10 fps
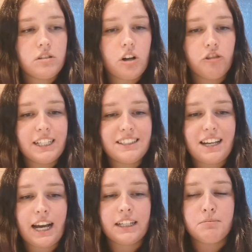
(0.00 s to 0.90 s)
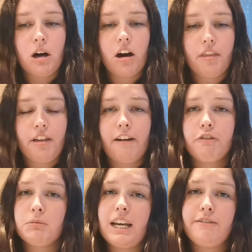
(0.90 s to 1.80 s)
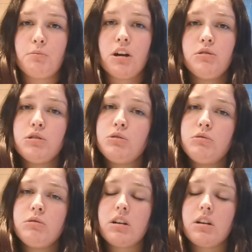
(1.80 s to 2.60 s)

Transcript: Doris and Martha from Navy Pro Tools.